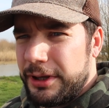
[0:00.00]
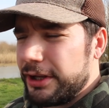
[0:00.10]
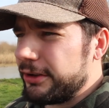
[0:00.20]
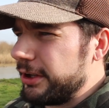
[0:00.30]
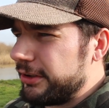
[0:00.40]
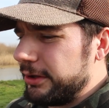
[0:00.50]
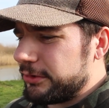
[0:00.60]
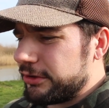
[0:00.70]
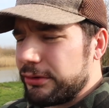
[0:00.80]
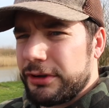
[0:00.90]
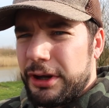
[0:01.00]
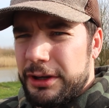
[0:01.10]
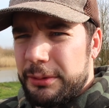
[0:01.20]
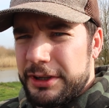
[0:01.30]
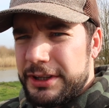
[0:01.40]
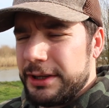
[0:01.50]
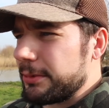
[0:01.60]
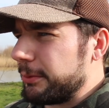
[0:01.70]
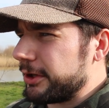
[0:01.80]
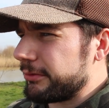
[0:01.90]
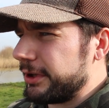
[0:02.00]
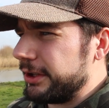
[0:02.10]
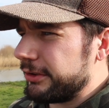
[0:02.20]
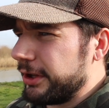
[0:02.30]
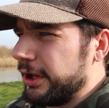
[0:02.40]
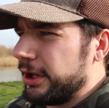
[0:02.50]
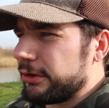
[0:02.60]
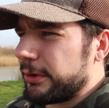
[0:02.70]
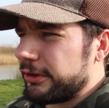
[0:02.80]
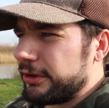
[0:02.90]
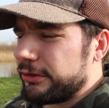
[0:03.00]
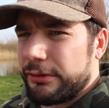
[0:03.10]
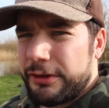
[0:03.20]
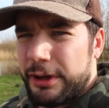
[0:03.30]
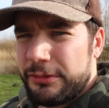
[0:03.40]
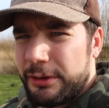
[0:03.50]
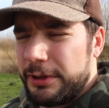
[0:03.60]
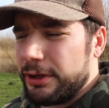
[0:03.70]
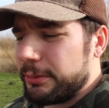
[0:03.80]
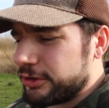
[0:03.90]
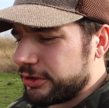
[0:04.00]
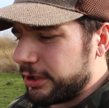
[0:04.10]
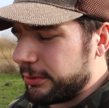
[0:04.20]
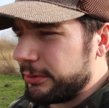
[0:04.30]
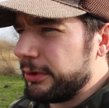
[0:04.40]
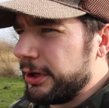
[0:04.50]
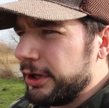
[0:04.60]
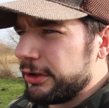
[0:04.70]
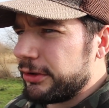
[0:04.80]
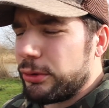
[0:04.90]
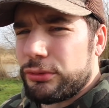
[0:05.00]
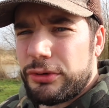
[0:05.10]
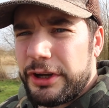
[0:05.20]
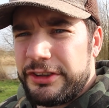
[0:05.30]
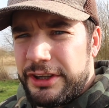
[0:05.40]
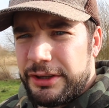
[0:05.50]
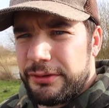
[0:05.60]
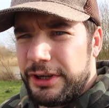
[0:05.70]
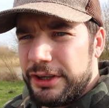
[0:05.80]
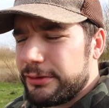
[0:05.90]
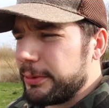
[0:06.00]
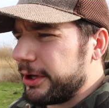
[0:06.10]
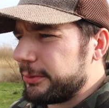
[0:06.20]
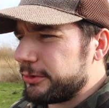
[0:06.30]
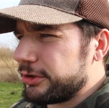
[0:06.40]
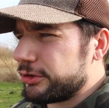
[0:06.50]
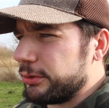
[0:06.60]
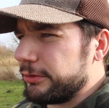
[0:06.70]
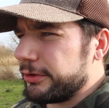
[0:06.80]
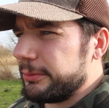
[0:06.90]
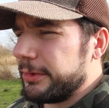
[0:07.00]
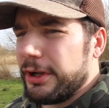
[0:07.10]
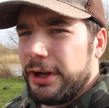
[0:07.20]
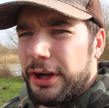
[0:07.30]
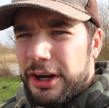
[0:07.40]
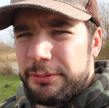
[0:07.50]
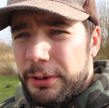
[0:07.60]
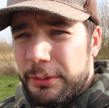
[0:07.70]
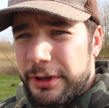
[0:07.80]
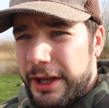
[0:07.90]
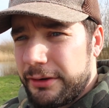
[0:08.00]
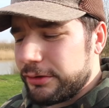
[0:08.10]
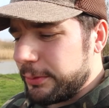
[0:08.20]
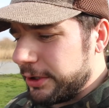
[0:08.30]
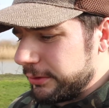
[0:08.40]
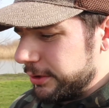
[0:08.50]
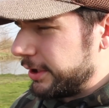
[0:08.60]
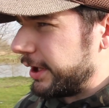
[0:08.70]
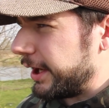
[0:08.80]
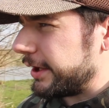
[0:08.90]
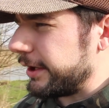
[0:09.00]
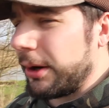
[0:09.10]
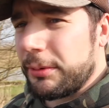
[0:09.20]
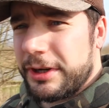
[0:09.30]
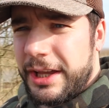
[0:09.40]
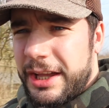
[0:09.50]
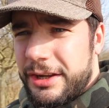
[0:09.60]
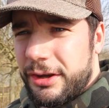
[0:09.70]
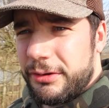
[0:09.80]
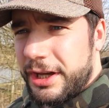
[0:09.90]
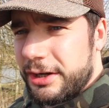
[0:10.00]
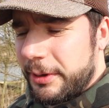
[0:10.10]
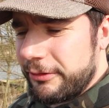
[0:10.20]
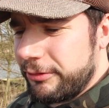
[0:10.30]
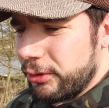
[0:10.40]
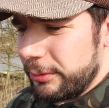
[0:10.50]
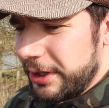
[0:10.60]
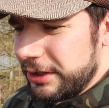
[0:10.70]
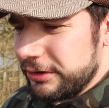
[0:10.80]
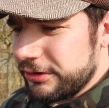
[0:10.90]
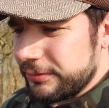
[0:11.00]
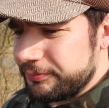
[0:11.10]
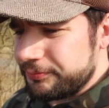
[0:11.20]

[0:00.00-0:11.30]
It seems to sort of go a little bit deeper by the reeds. So as it sort of comes up a little bit shallow, so not right in the reeds, but just short of them, I've put one there as well. And that one again only had about 40 baits.